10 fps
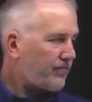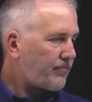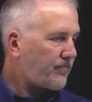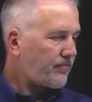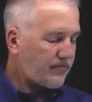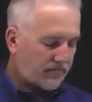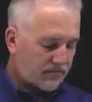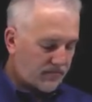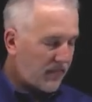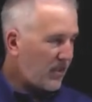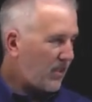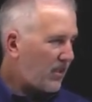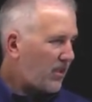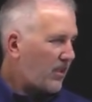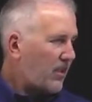
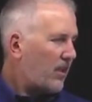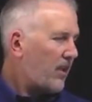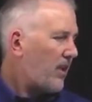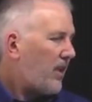Nothing is said.